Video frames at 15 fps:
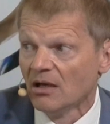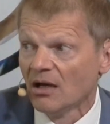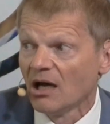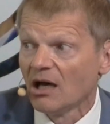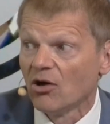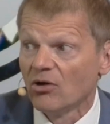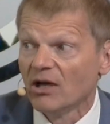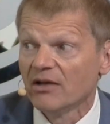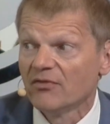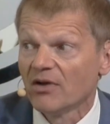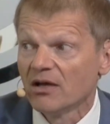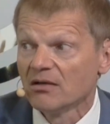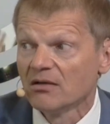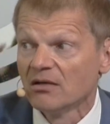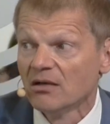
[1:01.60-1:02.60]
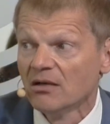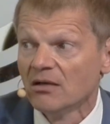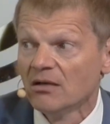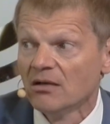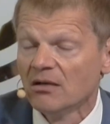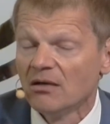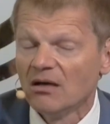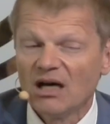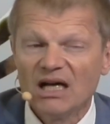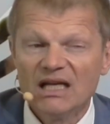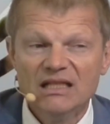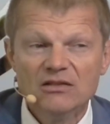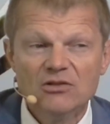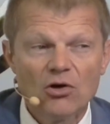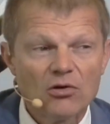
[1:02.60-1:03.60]
However,
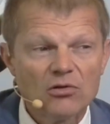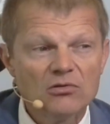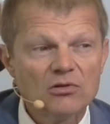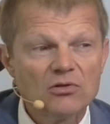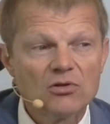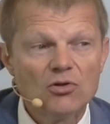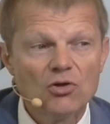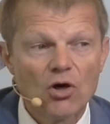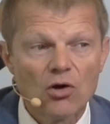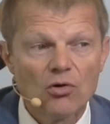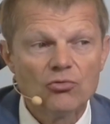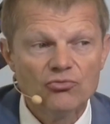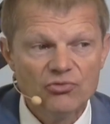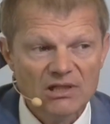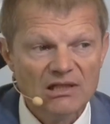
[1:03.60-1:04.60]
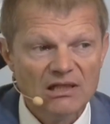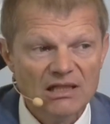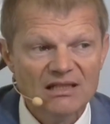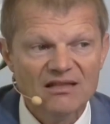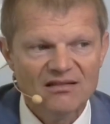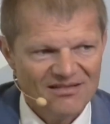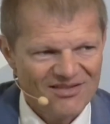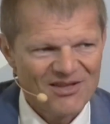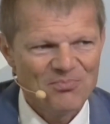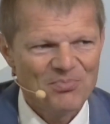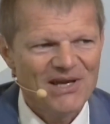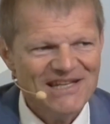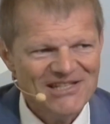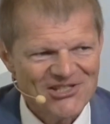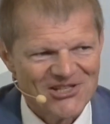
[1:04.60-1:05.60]
I don't know really the
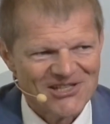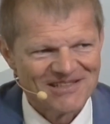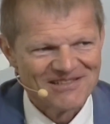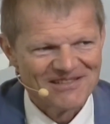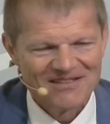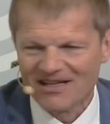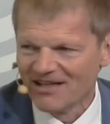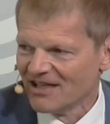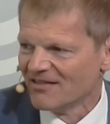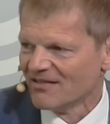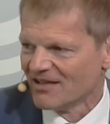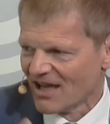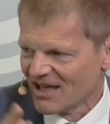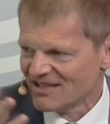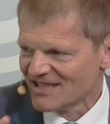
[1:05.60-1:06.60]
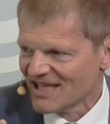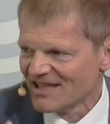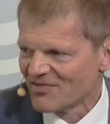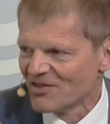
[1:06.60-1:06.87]
patient. And I said,